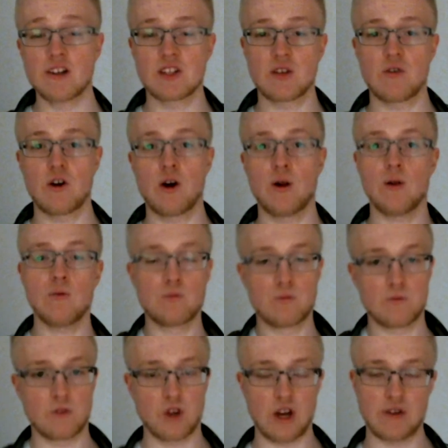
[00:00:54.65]
of all,
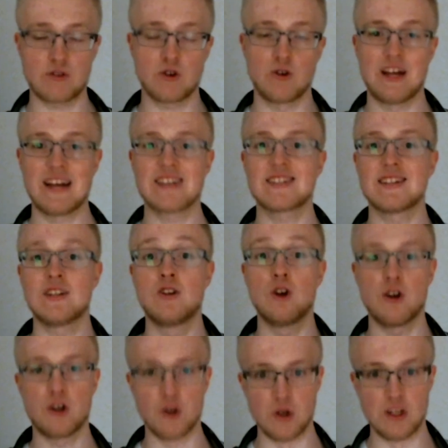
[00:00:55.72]
you have to realize that you're
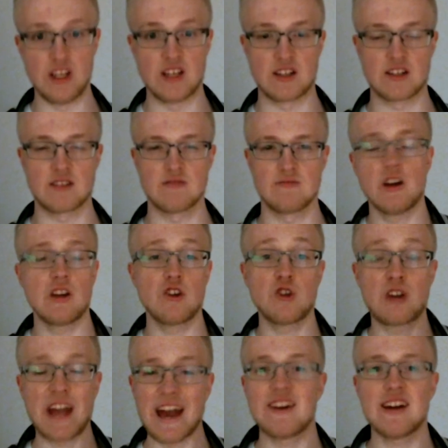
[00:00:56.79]
unique. You
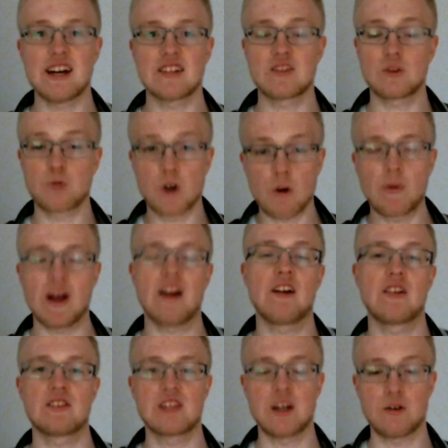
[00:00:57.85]
cannot compare
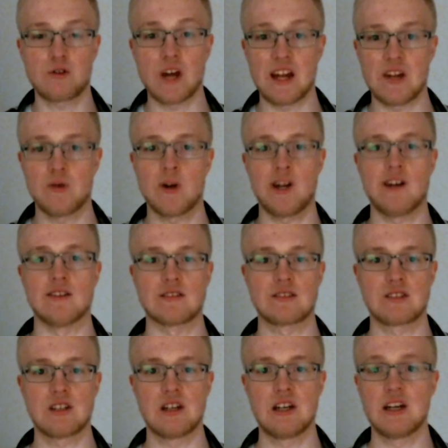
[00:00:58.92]
yourself to anyone else.
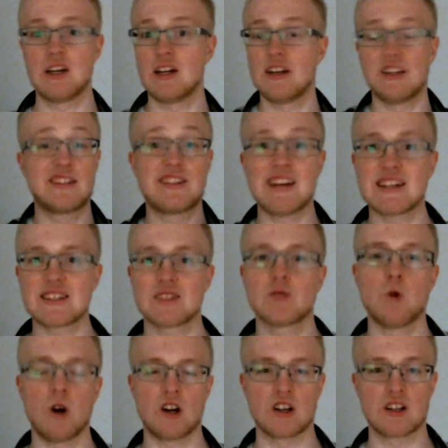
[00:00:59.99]
It doesn't
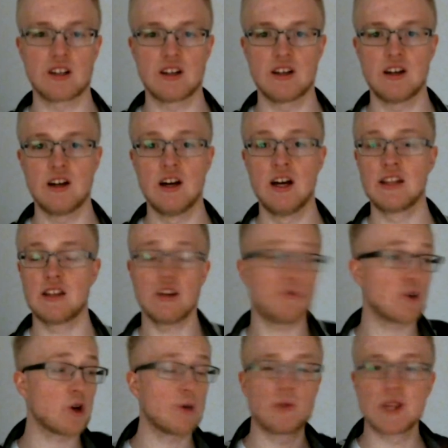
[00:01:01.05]
work. They have a
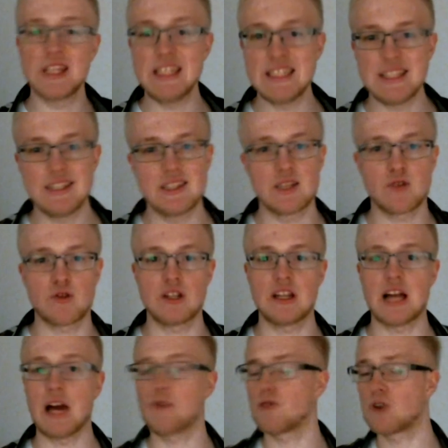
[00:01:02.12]
completely different
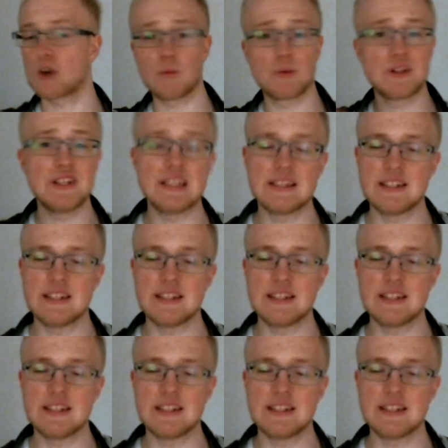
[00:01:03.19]
life, a completely